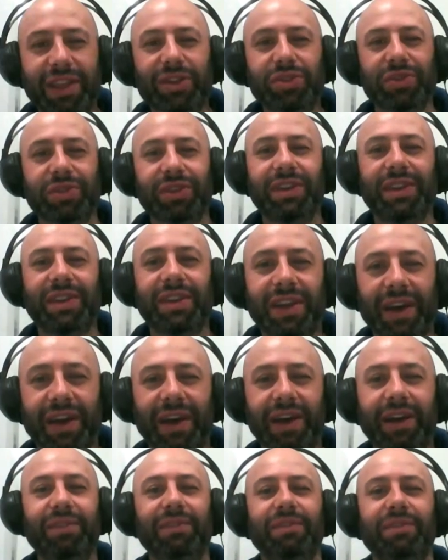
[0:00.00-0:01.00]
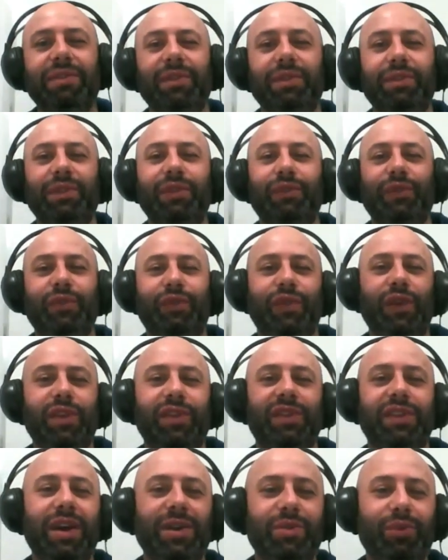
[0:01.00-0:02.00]
injury the
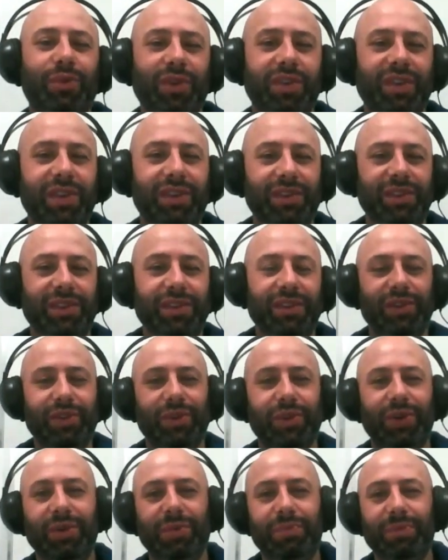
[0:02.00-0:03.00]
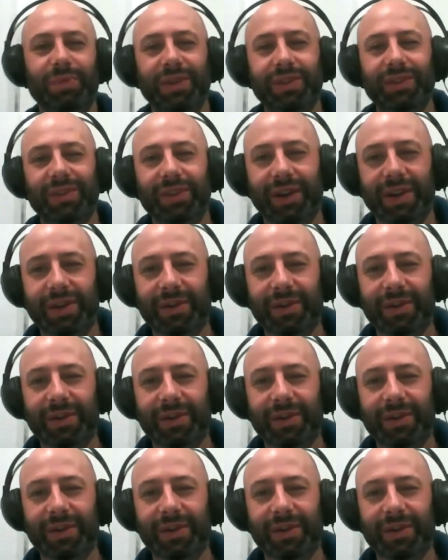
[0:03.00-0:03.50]
first day he walks into the door. But